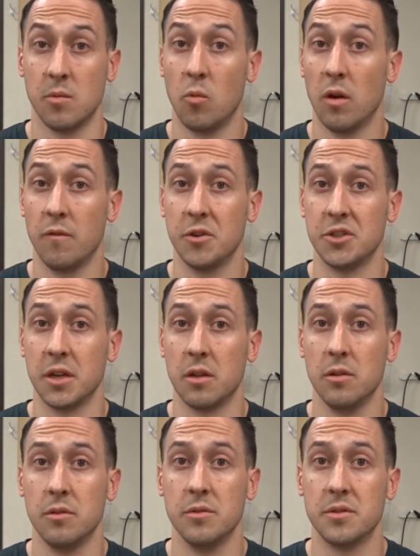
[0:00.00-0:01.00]
and one of which
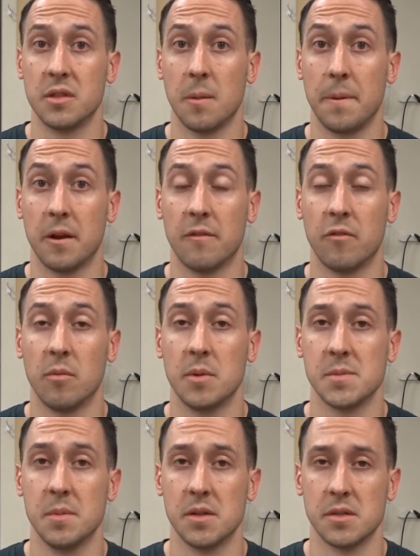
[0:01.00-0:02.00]
includes the
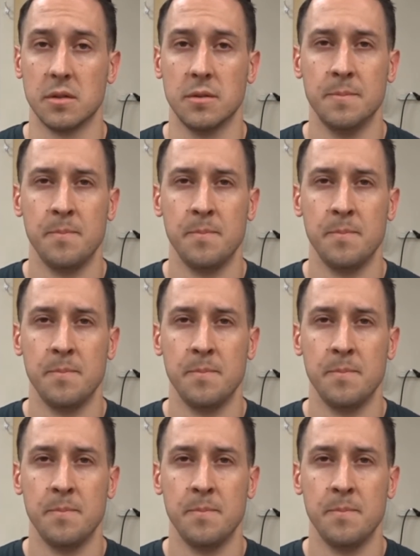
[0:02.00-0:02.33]
piriformis muscle.